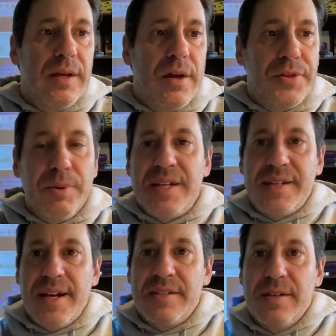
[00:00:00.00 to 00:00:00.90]
Three
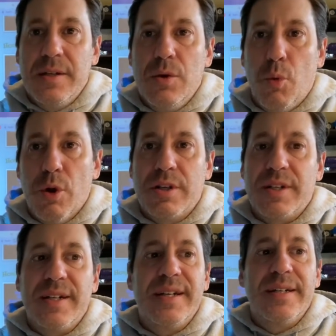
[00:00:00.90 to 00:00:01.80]
says, work
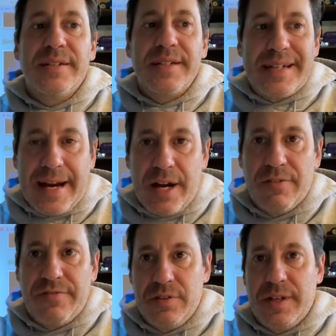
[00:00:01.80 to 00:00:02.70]

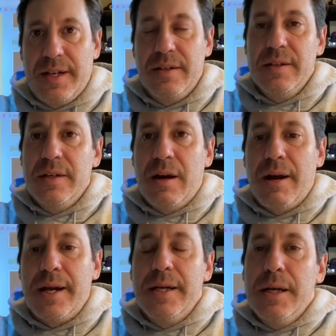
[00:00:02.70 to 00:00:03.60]
carefully, all
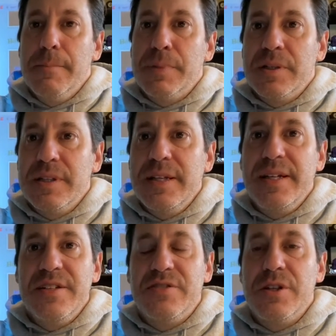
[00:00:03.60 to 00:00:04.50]
right?
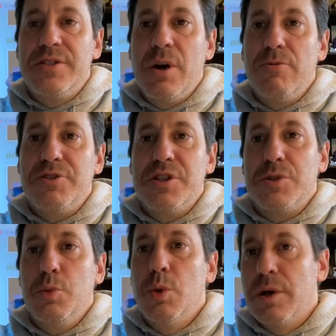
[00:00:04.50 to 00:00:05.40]
Please don't
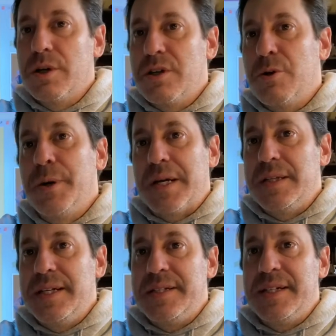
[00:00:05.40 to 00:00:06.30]
just work
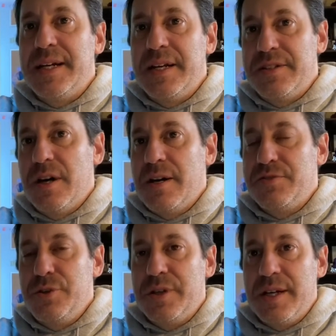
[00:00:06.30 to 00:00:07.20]
quickly to get it done
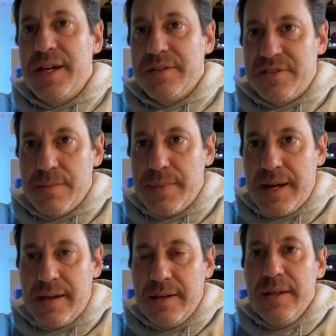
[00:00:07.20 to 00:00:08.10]
so you can hit
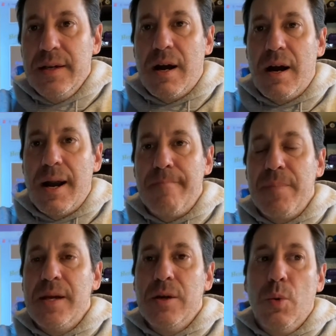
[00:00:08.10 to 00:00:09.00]
submit, all right?
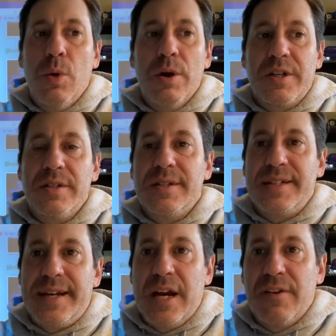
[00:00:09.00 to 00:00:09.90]

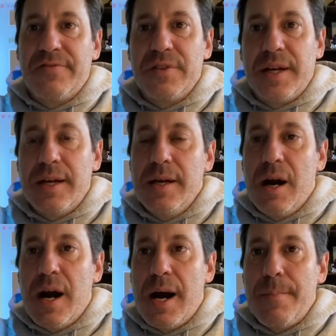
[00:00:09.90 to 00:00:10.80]
Work carefully.
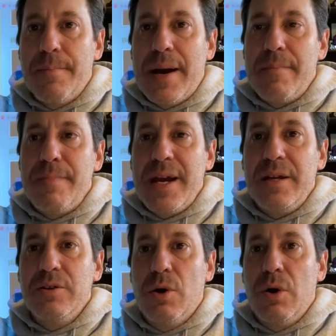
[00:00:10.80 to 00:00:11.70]
My
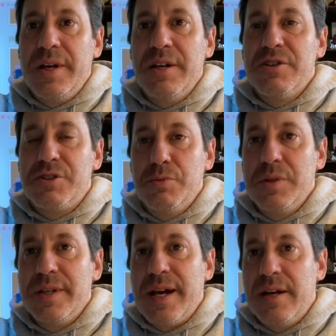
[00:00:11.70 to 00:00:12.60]
main goal here is to
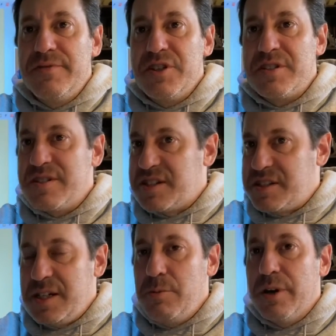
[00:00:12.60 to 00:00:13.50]
really kind of just
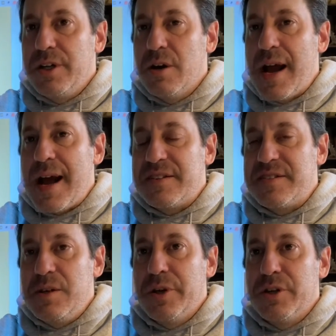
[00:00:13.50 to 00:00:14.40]
see where you're at,
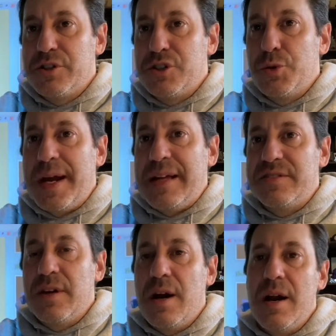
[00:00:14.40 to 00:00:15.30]
see where your
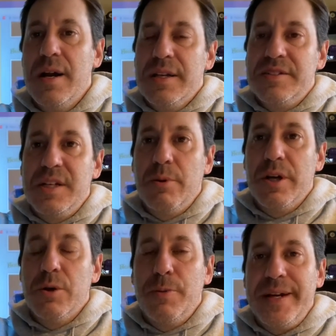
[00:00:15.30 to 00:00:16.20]
strengths are, see where
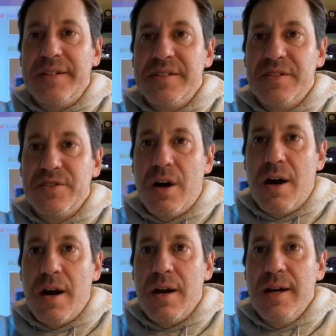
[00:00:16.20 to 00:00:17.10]
your weaknesses
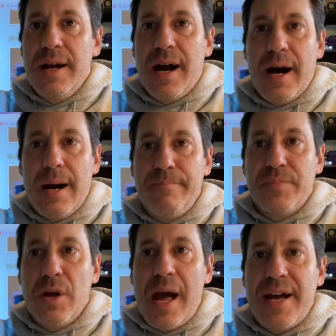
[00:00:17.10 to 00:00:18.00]
are
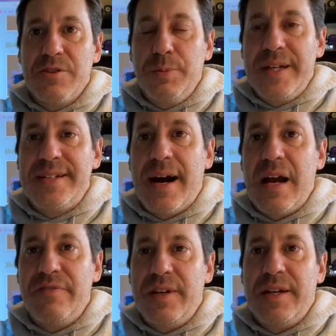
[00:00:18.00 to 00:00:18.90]
as we
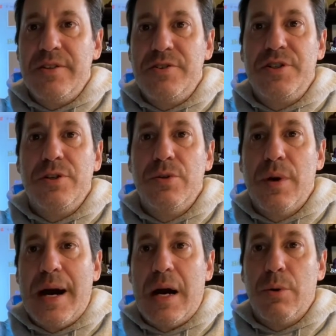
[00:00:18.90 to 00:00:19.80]
dive into
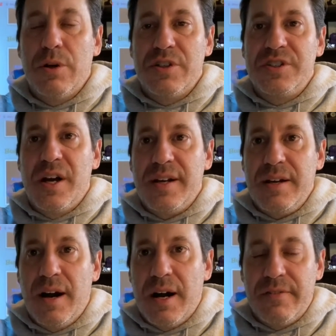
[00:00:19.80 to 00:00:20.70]
our
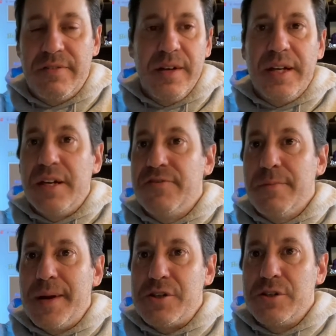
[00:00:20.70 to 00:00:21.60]
study of
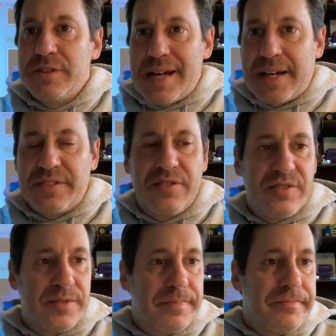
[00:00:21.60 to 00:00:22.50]
informational texts.